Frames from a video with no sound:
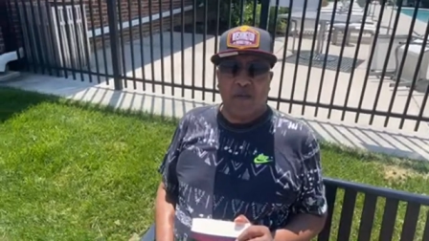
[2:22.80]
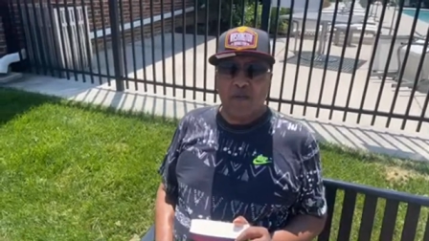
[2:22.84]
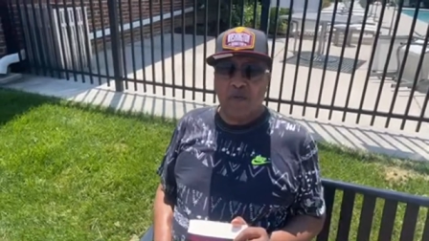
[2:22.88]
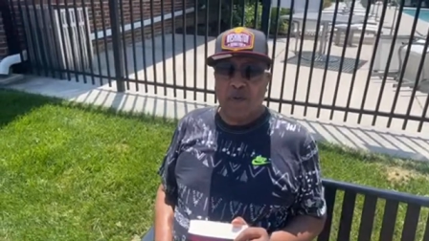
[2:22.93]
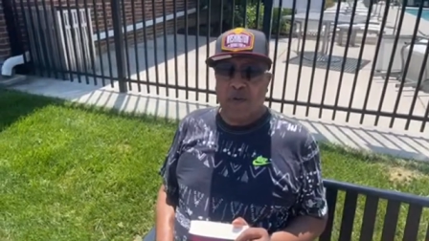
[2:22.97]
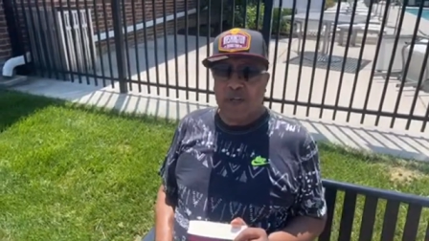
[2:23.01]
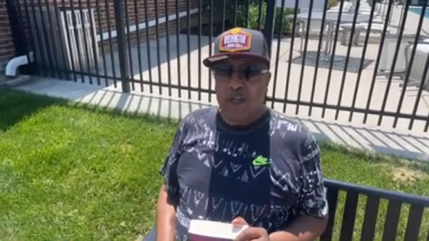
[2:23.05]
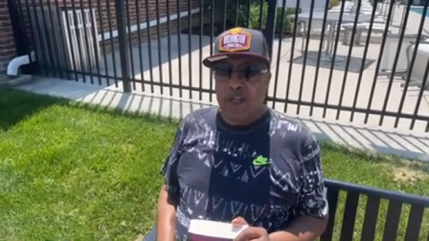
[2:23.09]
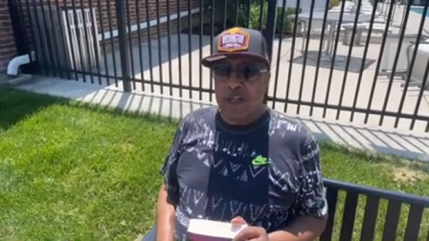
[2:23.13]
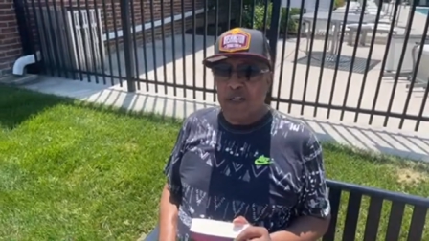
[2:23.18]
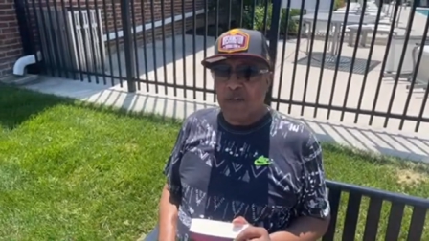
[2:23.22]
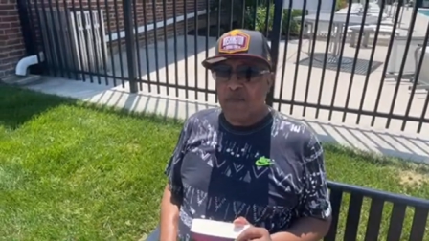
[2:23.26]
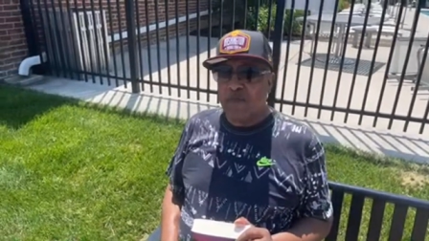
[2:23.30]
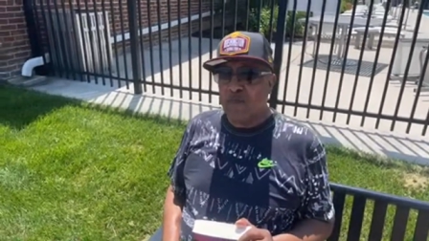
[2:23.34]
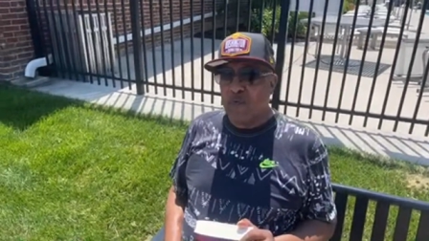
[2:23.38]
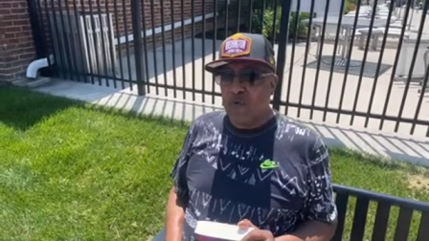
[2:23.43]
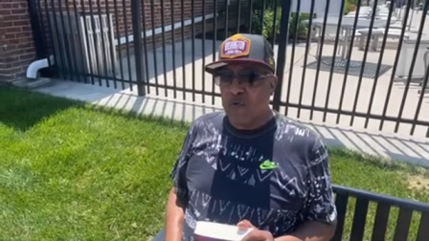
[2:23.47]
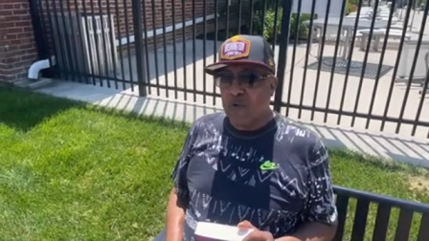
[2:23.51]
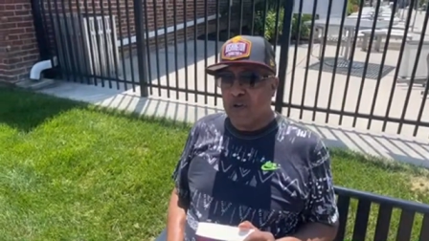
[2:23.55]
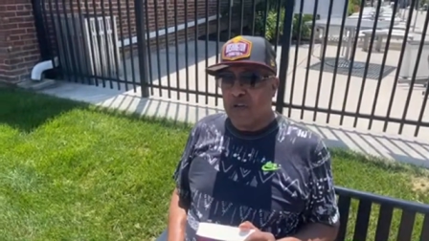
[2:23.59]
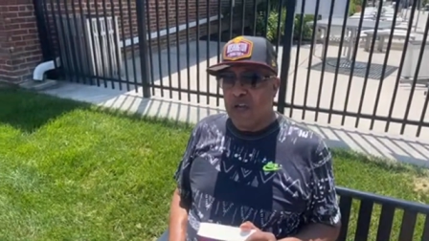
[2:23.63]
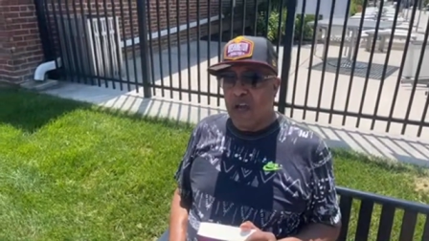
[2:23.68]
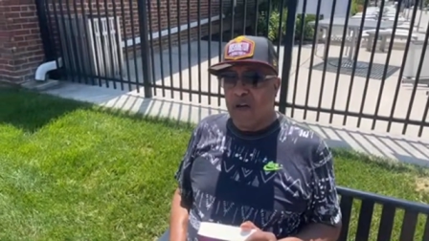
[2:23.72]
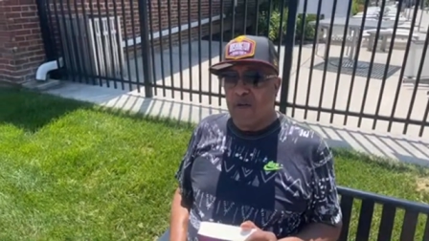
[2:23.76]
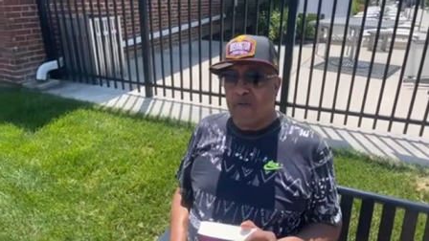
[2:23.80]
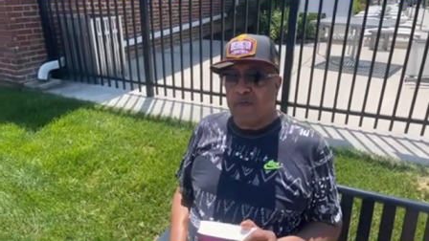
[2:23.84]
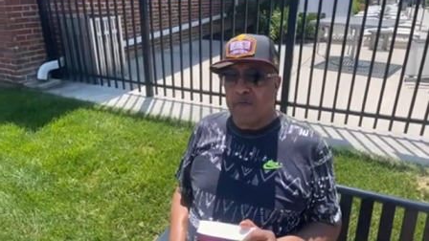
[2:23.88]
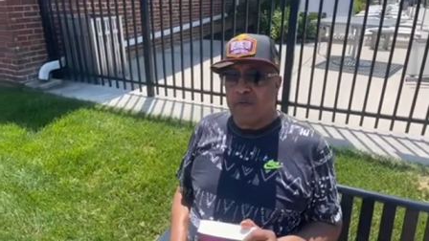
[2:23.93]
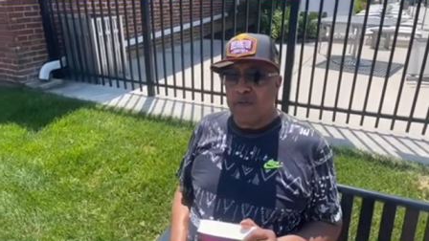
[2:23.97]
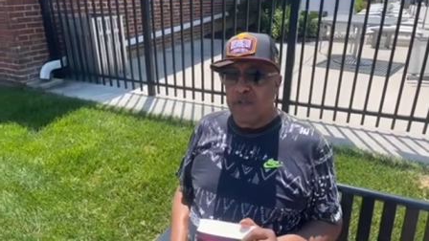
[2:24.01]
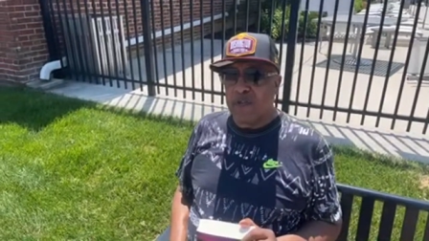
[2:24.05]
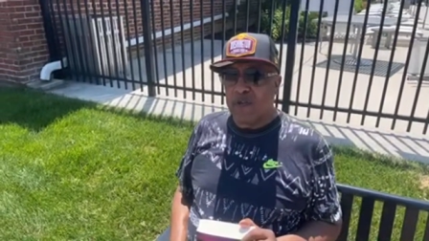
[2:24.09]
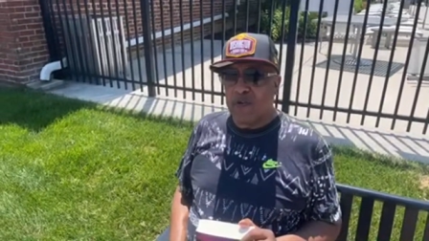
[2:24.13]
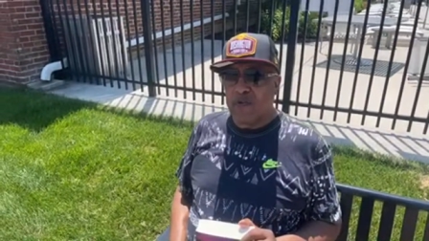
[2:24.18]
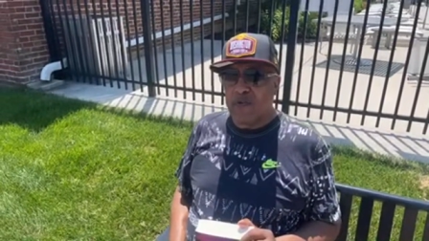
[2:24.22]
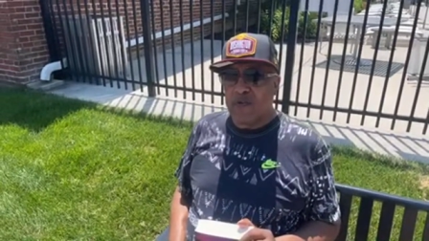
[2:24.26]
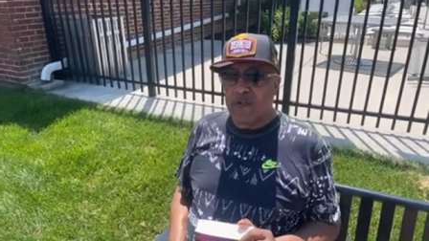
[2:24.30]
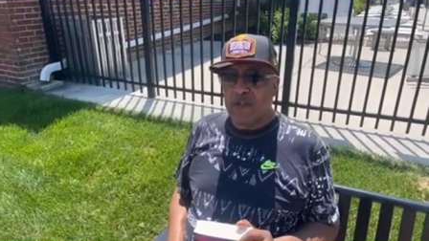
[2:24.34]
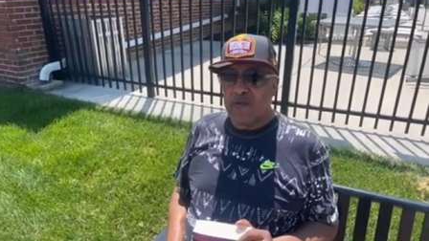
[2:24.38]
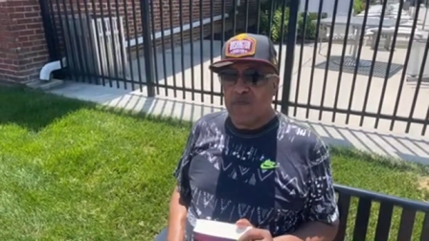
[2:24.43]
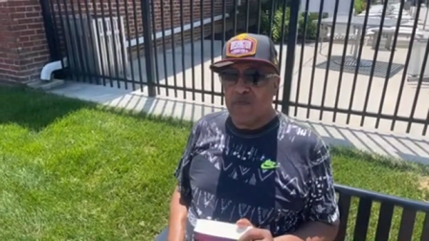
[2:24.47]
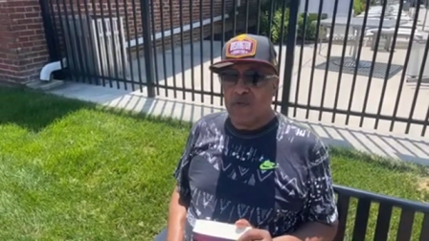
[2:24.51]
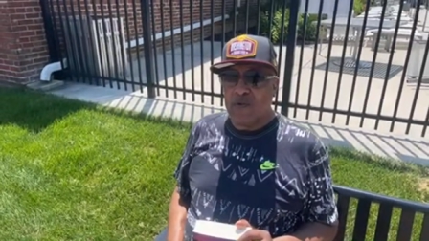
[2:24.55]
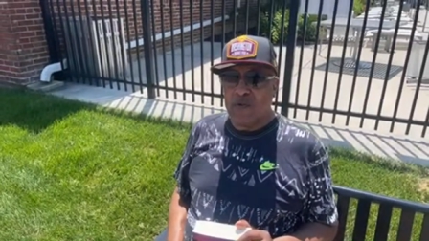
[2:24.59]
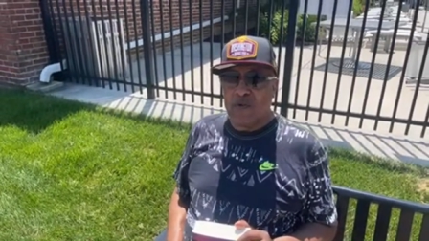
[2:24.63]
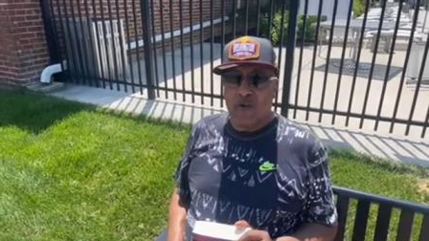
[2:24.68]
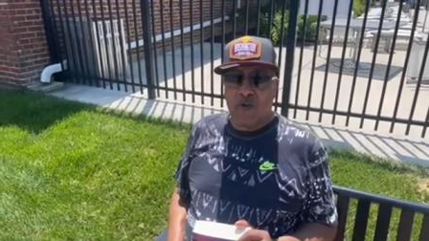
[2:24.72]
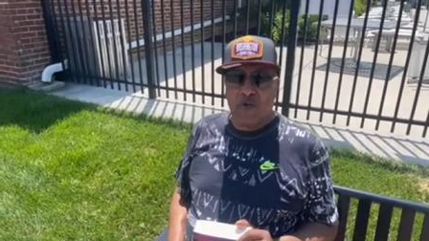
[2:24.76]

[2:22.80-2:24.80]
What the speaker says: But that didn't work out for Tony. He went